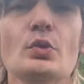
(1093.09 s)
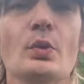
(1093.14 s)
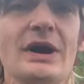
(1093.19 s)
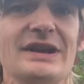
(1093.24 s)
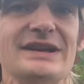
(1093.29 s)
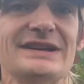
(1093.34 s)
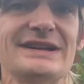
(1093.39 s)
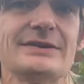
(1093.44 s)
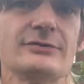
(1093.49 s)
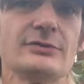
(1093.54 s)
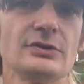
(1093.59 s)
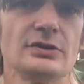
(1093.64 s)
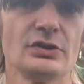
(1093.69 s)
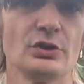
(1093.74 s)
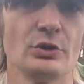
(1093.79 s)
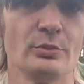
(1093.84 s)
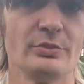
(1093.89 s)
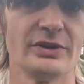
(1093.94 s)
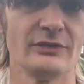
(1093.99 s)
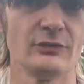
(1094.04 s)
want to give it a
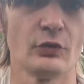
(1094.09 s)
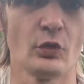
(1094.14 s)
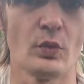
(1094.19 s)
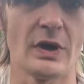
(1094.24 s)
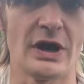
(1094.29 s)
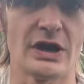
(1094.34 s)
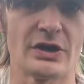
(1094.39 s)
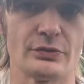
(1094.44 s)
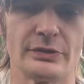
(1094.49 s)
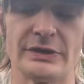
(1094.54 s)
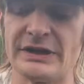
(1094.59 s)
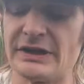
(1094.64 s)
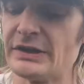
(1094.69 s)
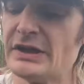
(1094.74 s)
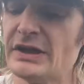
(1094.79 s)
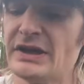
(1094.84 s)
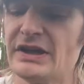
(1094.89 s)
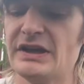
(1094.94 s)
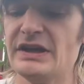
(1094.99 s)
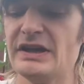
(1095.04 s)
little bit of a watering.
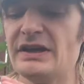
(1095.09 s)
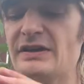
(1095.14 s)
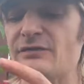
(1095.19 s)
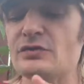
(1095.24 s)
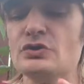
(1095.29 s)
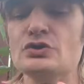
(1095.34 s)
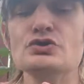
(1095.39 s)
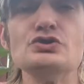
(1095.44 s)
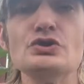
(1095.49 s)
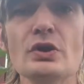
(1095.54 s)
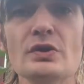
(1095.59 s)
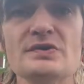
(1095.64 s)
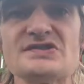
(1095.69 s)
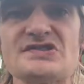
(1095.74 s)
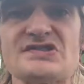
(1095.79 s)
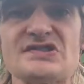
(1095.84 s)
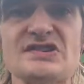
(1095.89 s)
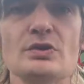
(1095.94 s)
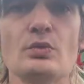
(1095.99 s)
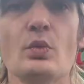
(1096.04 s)
If you don't
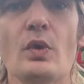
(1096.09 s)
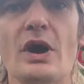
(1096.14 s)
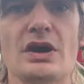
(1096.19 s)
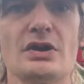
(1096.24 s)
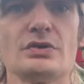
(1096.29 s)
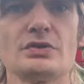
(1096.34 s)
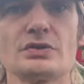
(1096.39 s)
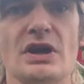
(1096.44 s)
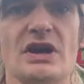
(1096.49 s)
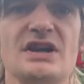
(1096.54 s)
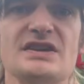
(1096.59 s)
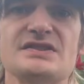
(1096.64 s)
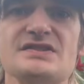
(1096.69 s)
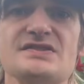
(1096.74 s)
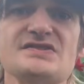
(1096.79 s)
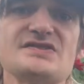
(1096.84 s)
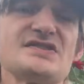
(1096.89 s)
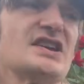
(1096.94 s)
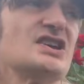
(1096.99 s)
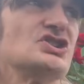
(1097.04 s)
see water
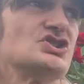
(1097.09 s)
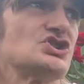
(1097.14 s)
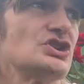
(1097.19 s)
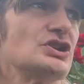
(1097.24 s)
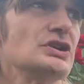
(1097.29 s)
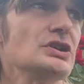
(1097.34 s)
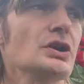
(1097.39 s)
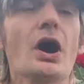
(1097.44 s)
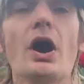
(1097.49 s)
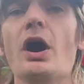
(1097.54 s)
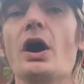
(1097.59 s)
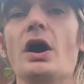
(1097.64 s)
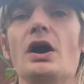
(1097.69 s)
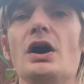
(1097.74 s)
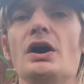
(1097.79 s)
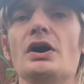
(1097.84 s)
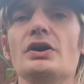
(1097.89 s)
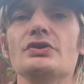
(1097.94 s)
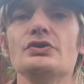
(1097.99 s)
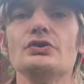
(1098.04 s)
condensation
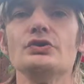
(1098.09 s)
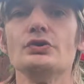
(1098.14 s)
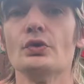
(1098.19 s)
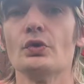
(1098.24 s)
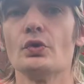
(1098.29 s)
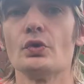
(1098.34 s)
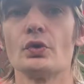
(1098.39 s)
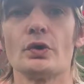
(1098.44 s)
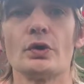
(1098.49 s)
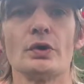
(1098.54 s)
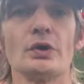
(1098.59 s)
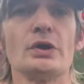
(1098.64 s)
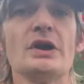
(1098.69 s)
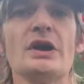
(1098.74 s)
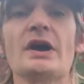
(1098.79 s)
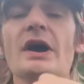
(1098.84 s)
on your